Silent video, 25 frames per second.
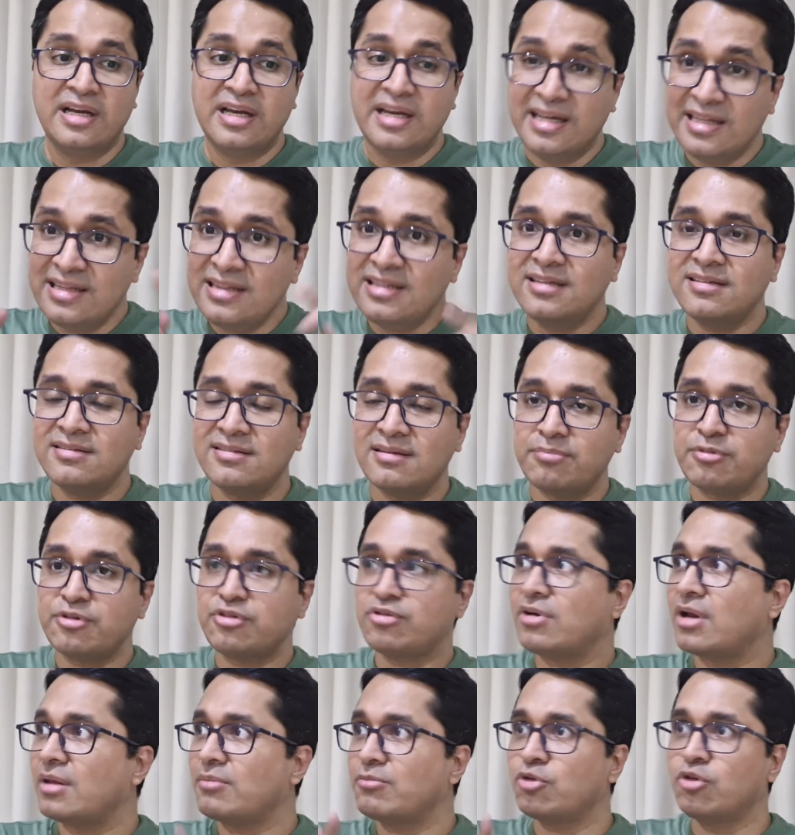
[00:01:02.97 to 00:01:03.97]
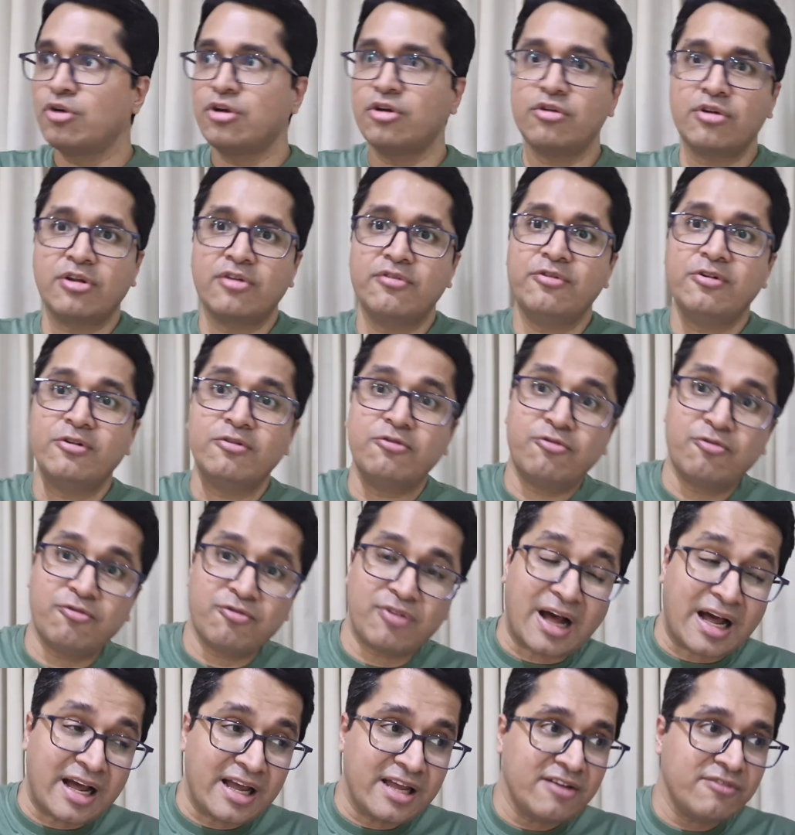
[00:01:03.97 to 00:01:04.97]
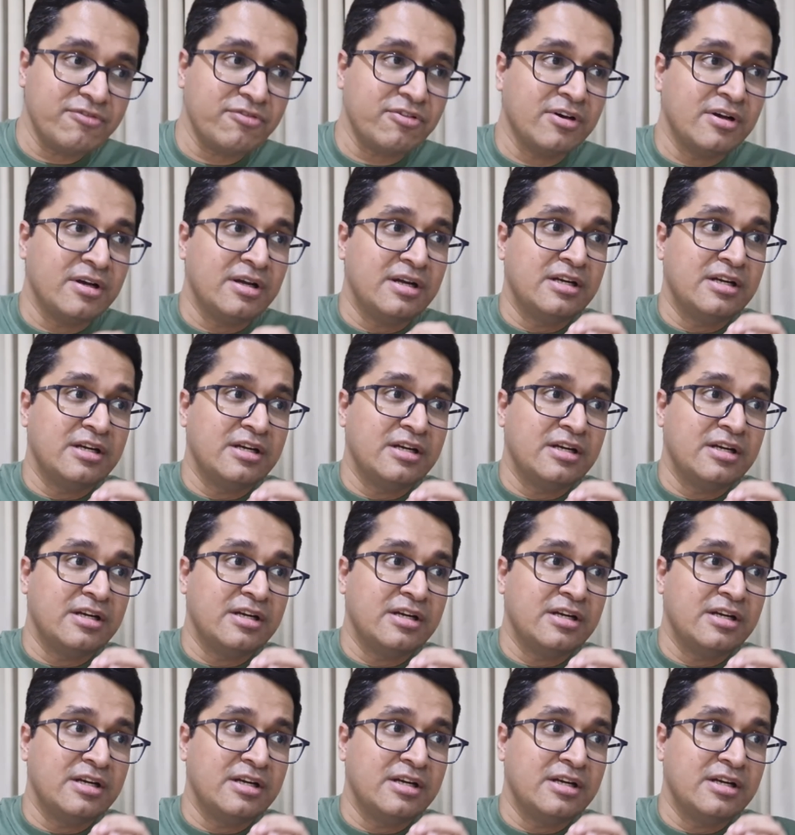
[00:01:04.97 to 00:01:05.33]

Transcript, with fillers: In this episode, I'm going to give you five